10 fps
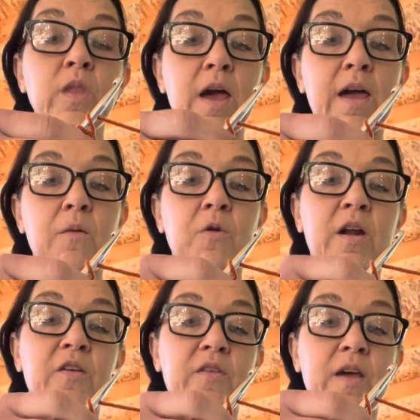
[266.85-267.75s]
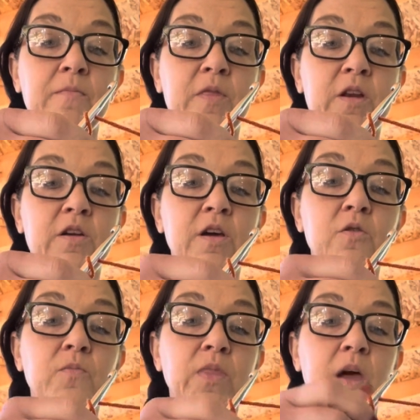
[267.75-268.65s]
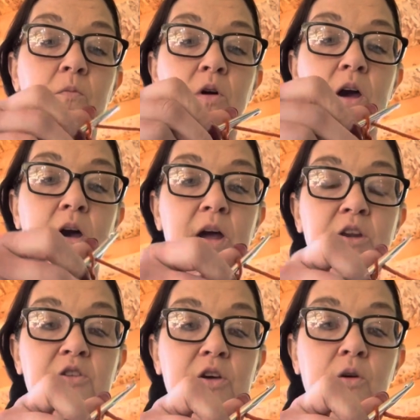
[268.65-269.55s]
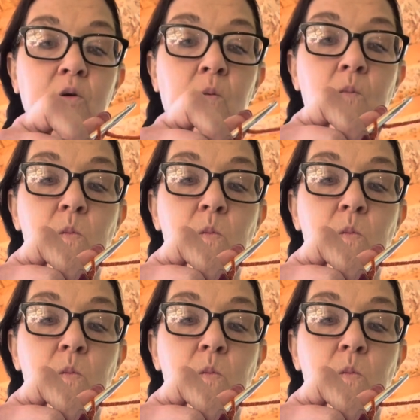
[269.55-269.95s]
Again, we're going to skip the 2, and we're going to